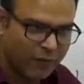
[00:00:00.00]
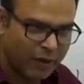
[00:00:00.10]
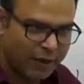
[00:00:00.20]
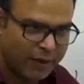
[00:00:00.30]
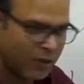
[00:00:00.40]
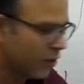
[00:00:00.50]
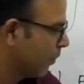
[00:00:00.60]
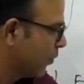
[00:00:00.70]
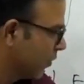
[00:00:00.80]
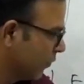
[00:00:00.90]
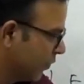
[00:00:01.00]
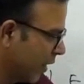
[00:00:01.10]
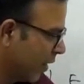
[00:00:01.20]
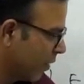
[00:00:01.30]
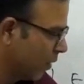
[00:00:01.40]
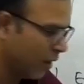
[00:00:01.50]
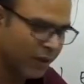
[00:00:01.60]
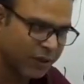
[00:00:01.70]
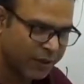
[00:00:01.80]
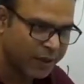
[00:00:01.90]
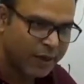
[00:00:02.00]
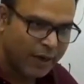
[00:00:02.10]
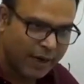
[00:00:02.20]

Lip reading: power line disruptions, telecommunication,